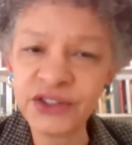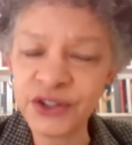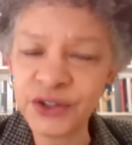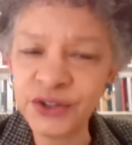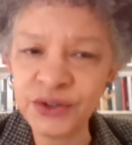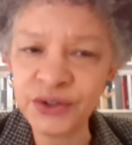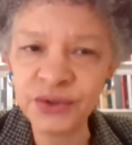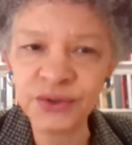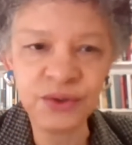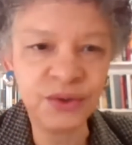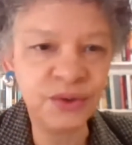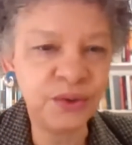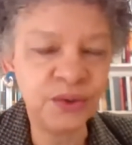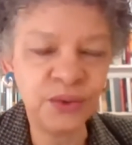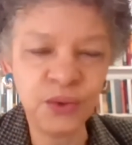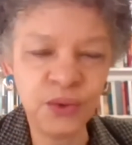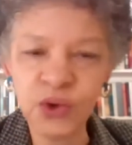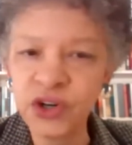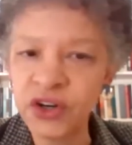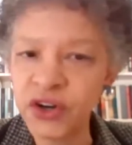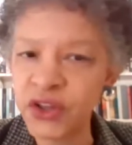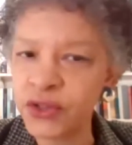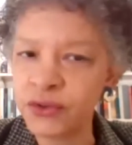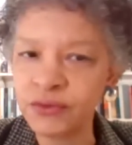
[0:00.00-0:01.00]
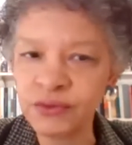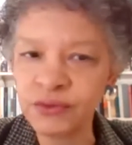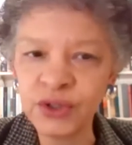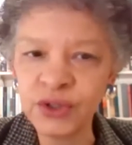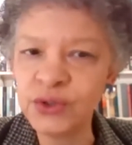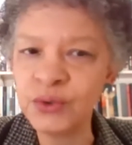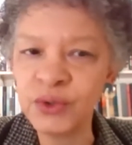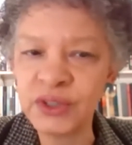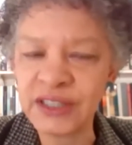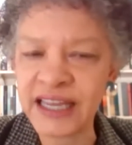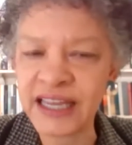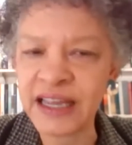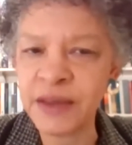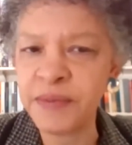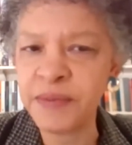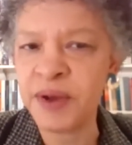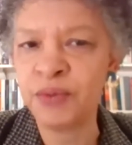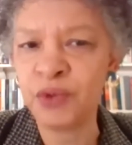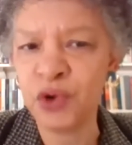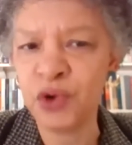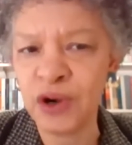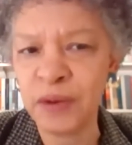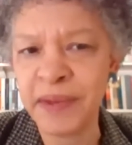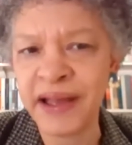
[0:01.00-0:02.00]
to work through? Say a bit
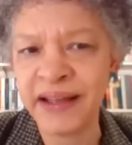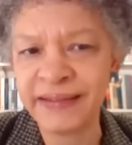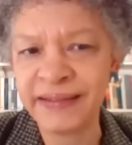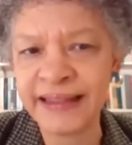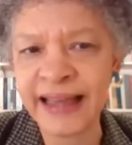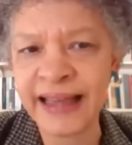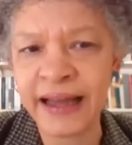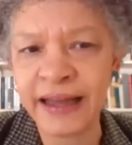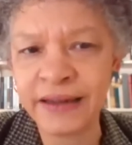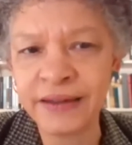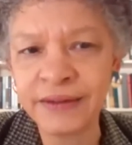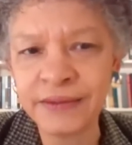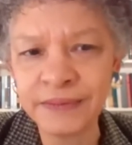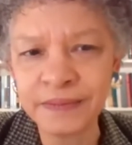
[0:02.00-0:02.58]
more about that.